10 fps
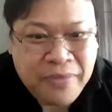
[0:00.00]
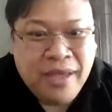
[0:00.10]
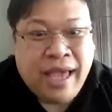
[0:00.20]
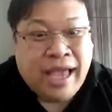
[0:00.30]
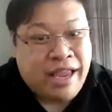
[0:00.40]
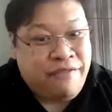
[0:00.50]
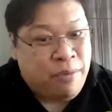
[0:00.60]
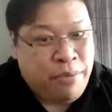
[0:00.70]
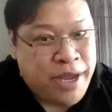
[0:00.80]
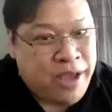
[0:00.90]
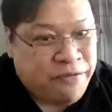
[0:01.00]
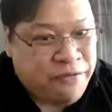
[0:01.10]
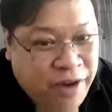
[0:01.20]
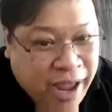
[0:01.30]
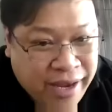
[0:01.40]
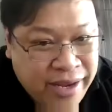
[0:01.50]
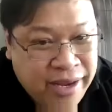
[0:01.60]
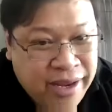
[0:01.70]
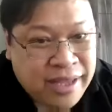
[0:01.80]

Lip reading: And if you bring a friend